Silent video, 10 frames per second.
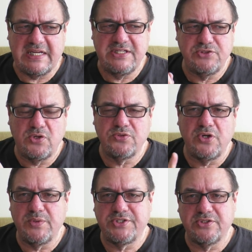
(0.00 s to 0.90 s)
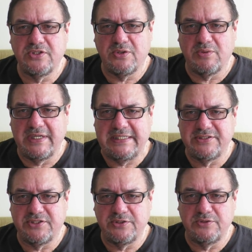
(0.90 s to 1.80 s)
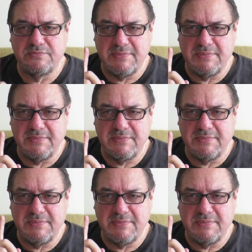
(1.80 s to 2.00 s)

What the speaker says: you don't know what you're going to run into.